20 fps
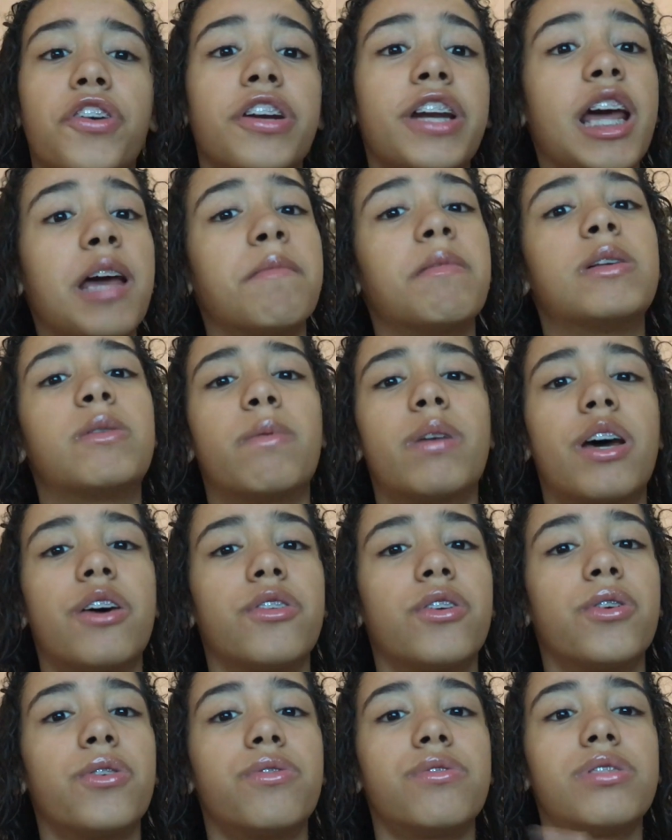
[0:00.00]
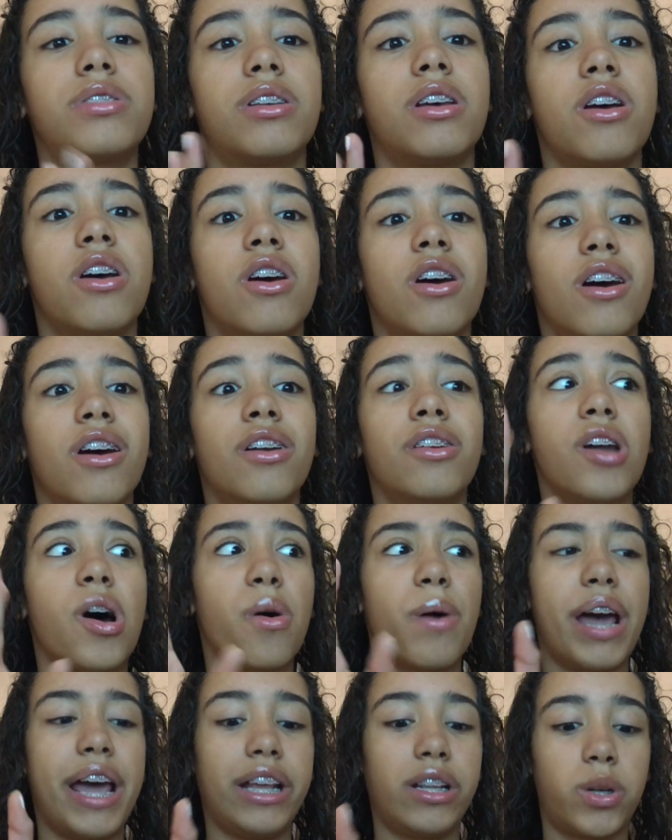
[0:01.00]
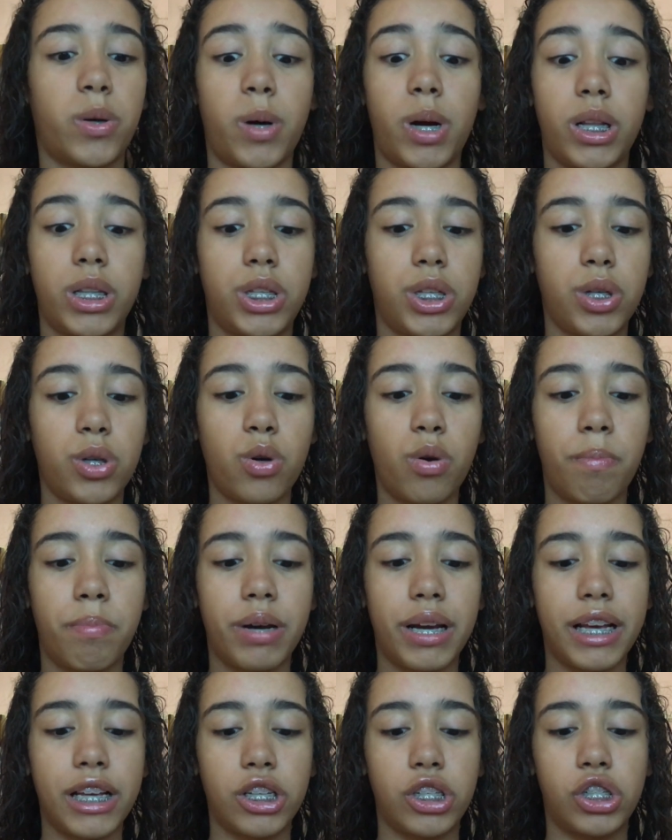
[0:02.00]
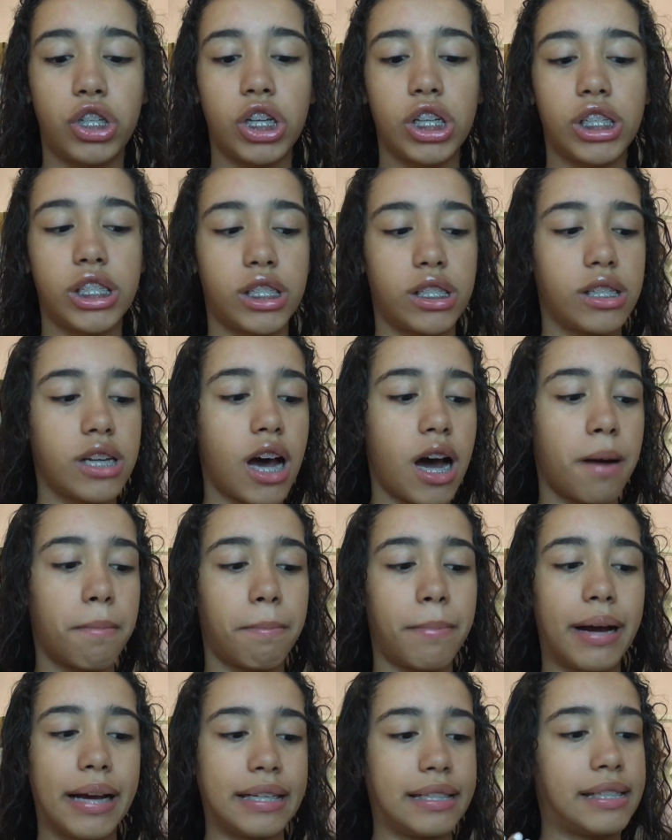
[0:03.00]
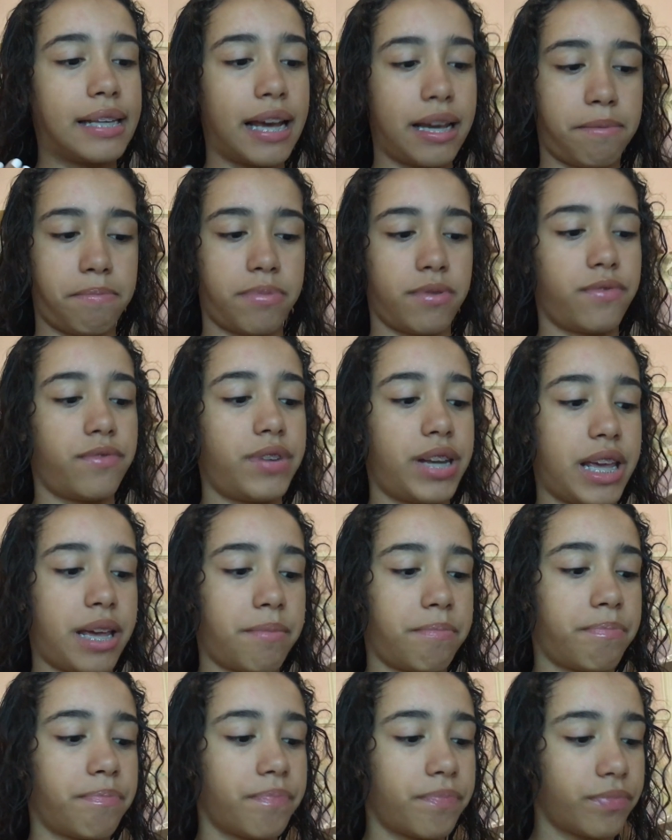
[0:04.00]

your name is one of those. No hate towards you, but it's just not my type of name.